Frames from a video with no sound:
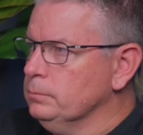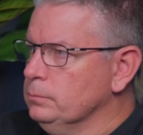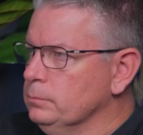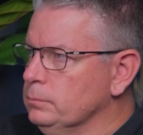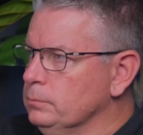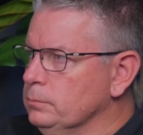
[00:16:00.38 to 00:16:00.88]

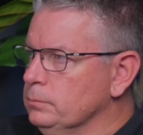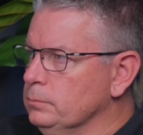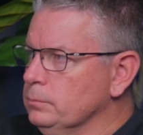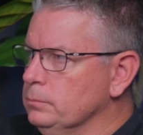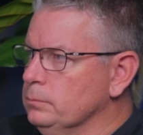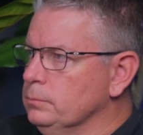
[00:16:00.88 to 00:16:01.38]

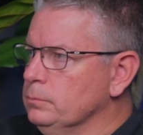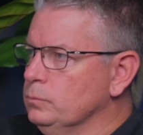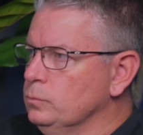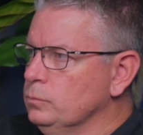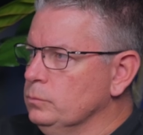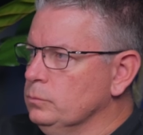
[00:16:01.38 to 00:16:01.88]

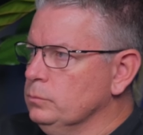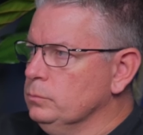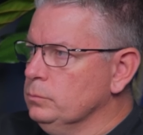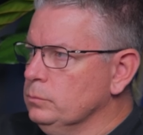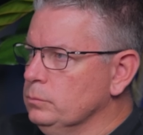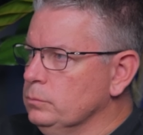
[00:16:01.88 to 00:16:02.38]

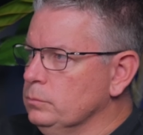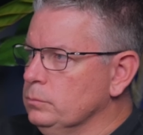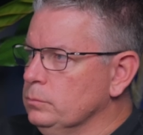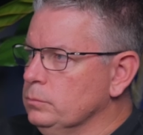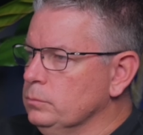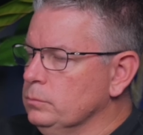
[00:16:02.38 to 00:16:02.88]

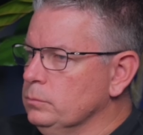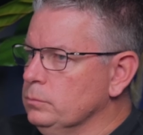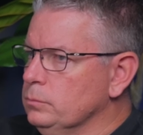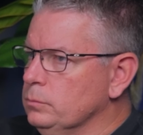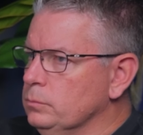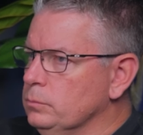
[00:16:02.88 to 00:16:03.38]

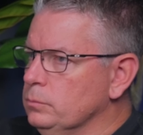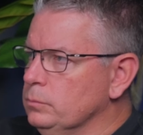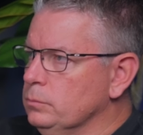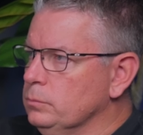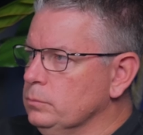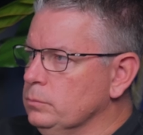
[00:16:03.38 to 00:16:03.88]

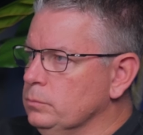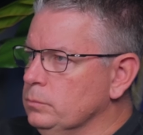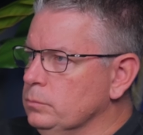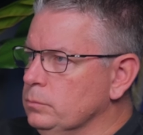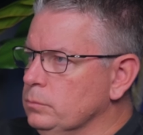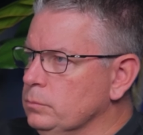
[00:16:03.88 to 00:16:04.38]

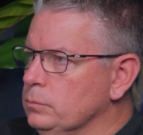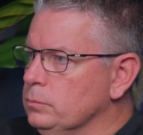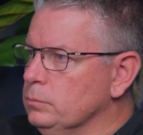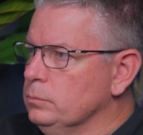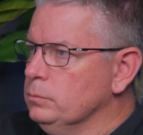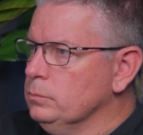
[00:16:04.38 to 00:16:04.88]

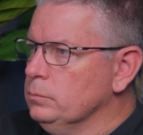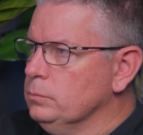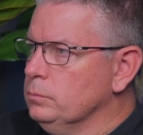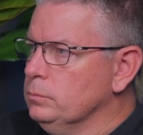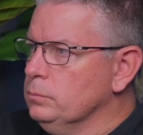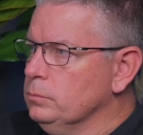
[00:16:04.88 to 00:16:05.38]

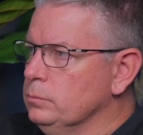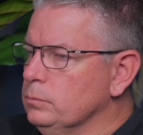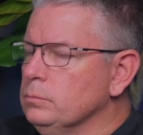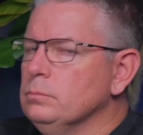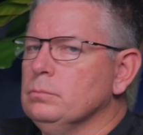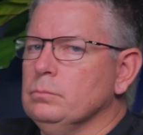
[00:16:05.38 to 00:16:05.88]

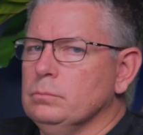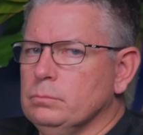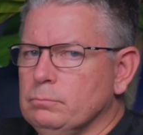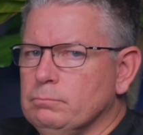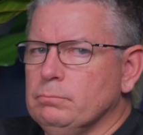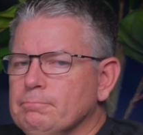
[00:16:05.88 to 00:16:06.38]

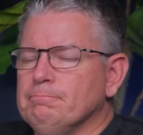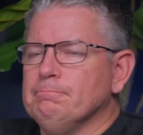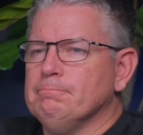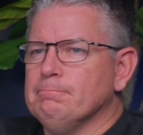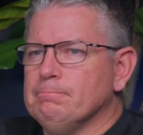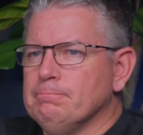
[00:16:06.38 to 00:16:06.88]

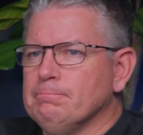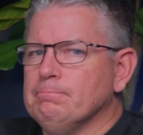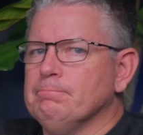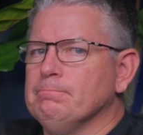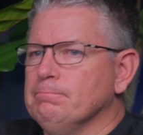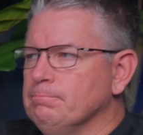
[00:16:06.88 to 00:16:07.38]

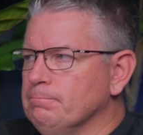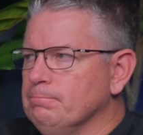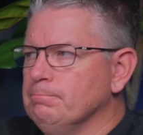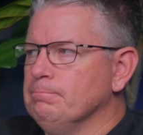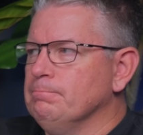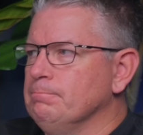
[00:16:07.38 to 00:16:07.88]

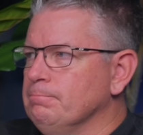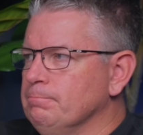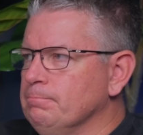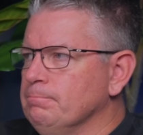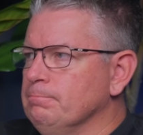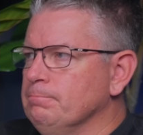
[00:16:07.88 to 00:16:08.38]
No words are spoken by the person on screen.